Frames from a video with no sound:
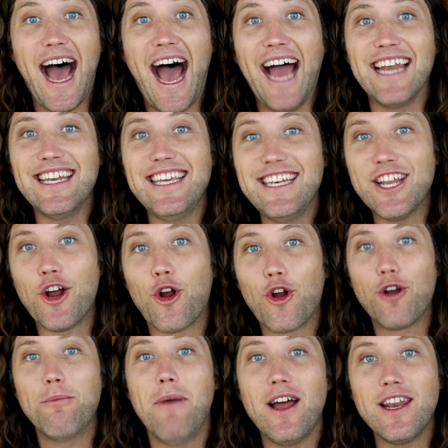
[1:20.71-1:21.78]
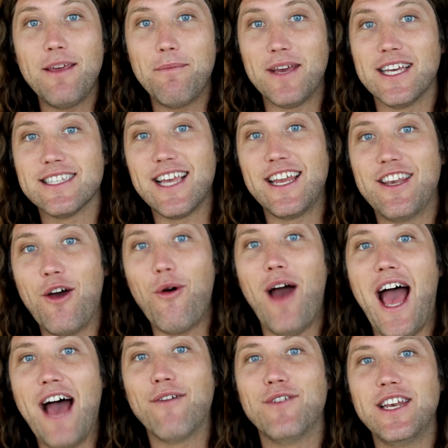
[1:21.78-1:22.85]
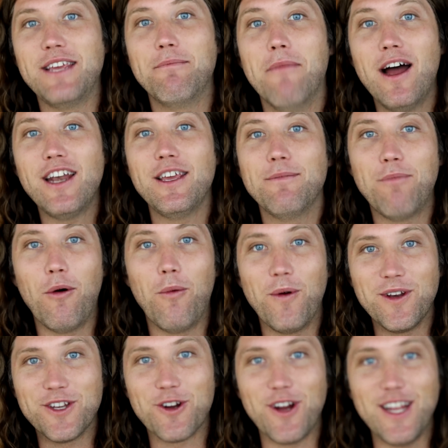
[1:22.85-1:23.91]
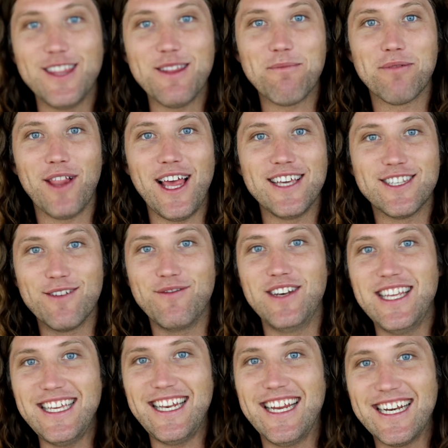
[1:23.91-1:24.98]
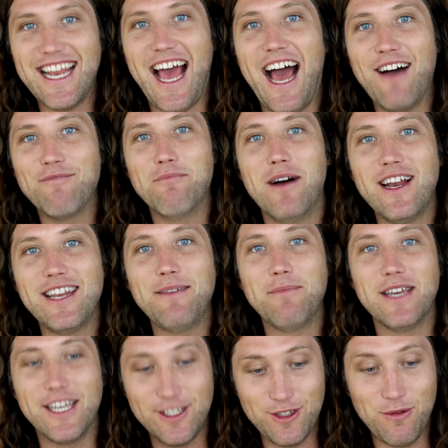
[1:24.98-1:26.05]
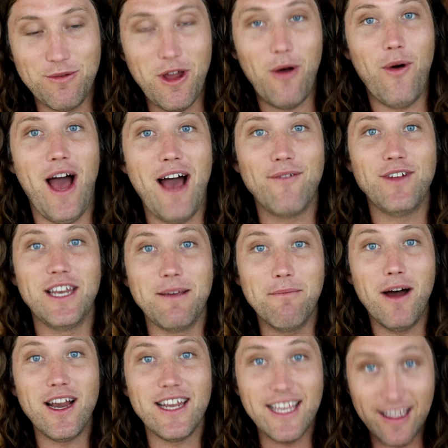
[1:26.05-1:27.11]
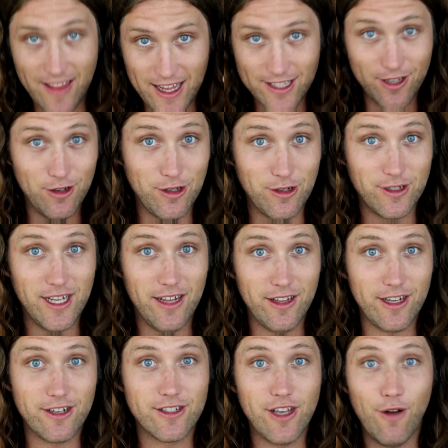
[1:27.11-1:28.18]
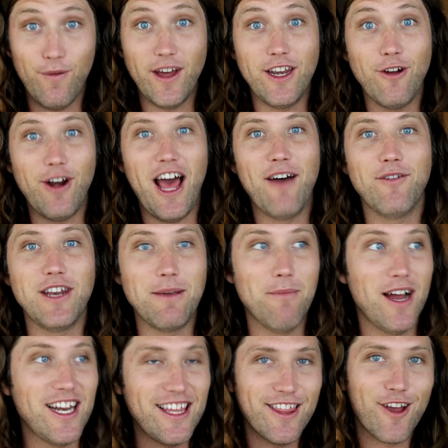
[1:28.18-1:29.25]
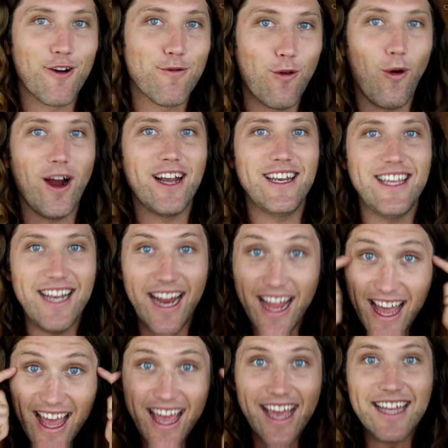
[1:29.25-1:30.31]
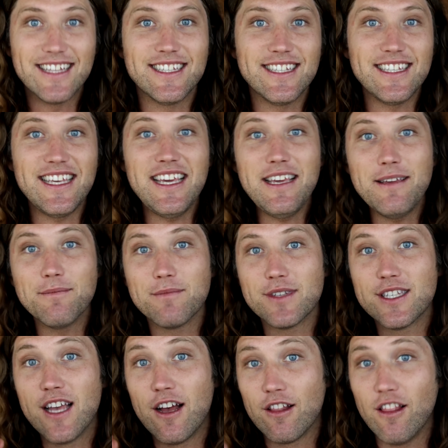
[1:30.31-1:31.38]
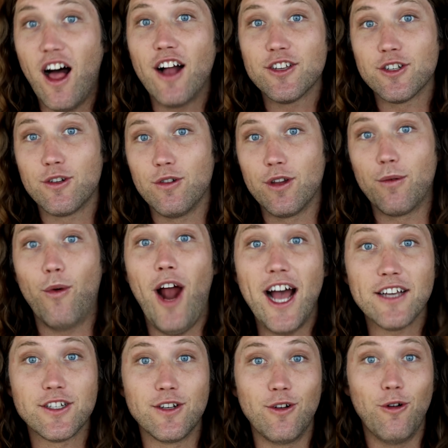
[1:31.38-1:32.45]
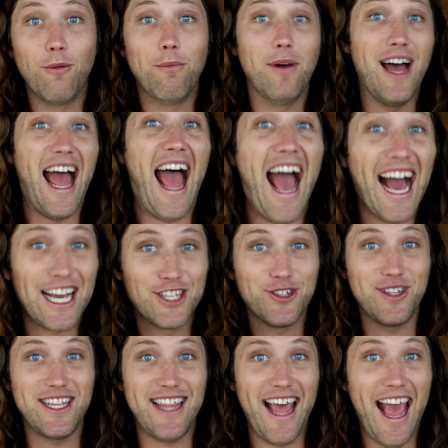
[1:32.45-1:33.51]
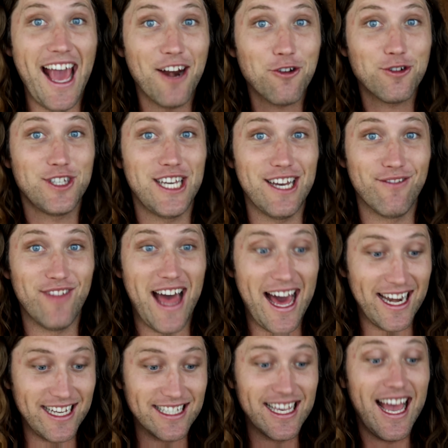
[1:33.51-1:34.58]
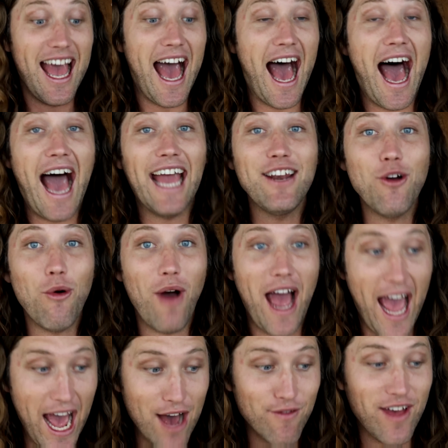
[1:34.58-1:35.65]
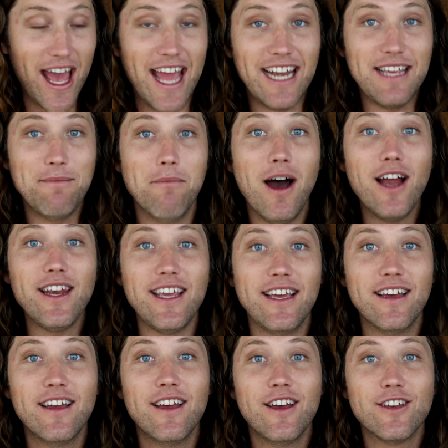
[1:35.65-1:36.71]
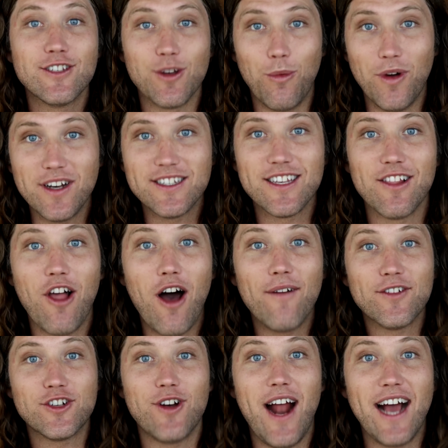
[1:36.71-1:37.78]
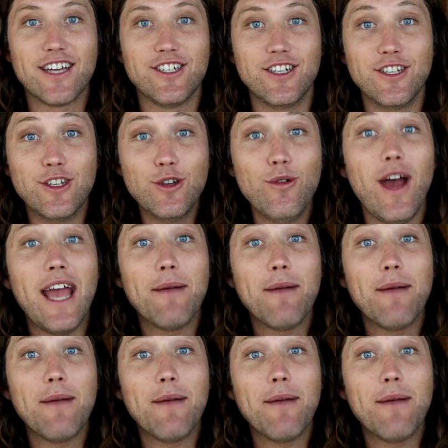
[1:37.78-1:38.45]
I need to earn money because I don't have any money. But when you're in the place of needing to have money because you don't have any money, and that's all you're telling yourself, I don't have any money, therefore I need it. It seems logical and rational, but actually the energy of that is I don't have any money. So what does the Law of Attraction do?